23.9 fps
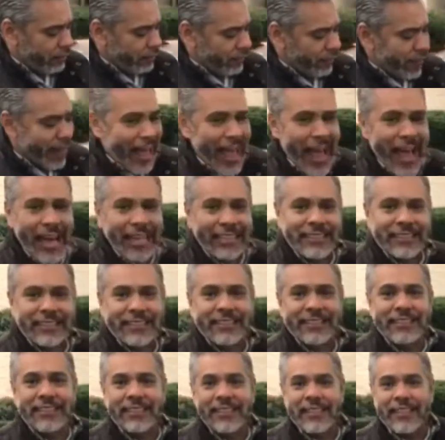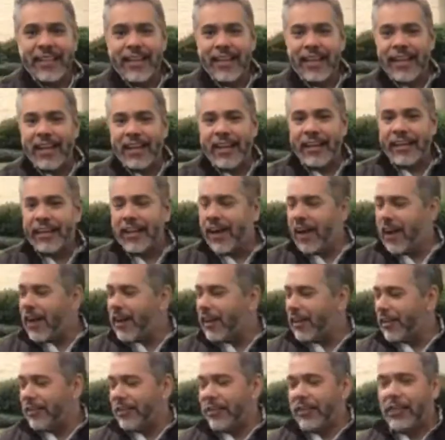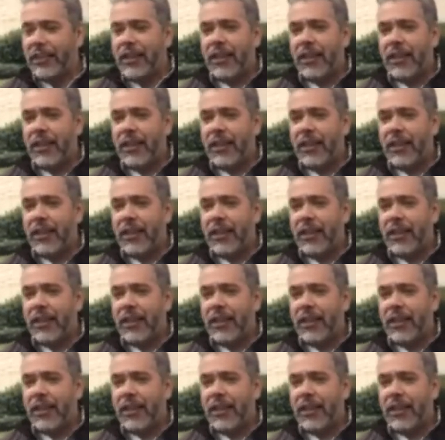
flat, and hard.